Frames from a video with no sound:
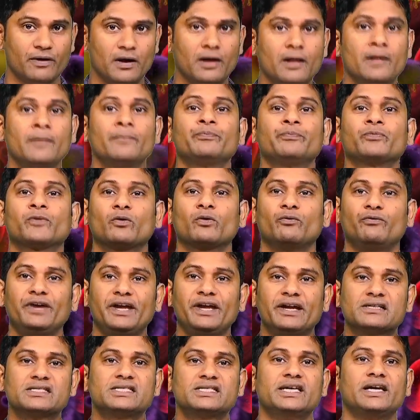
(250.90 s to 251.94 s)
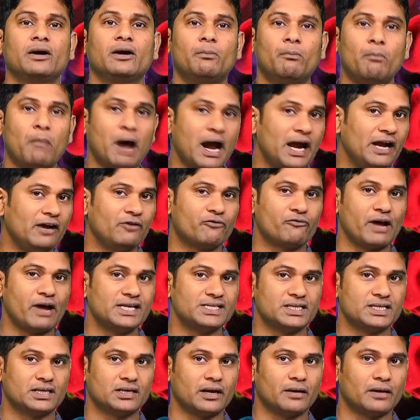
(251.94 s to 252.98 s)
We are seeing a mild
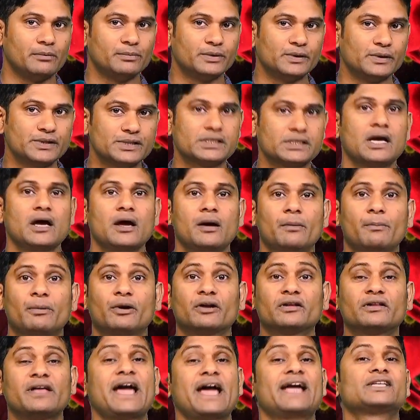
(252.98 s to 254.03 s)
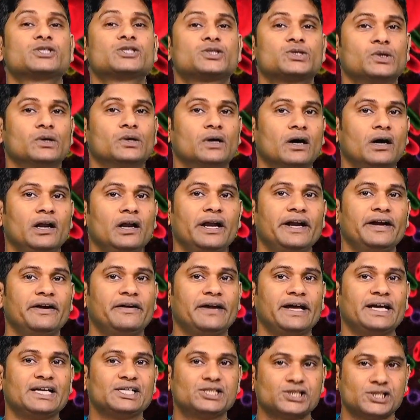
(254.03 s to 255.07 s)
rise in numbers, but thanks to early
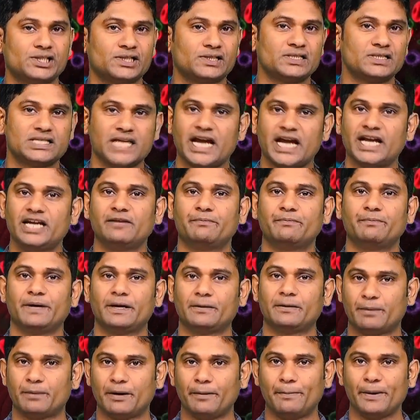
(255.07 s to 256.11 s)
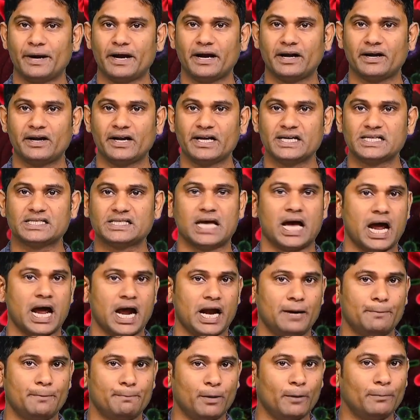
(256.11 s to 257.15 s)
detection, scientific preparedness,
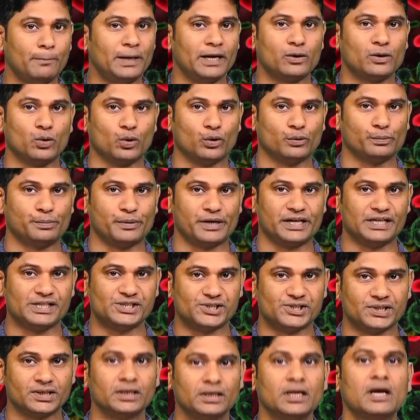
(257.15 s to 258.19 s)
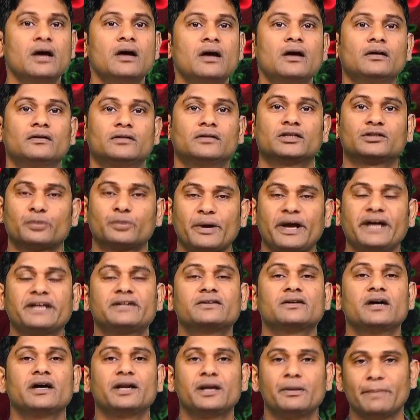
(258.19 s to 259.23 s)
and public cooperation, the threat
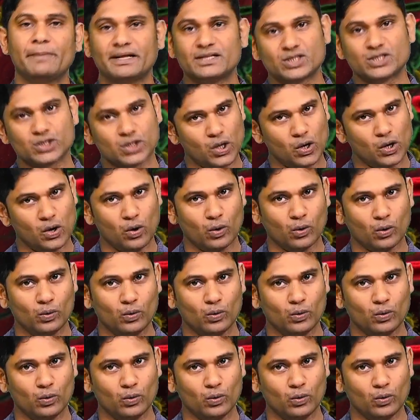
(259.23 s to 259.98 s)
remains low.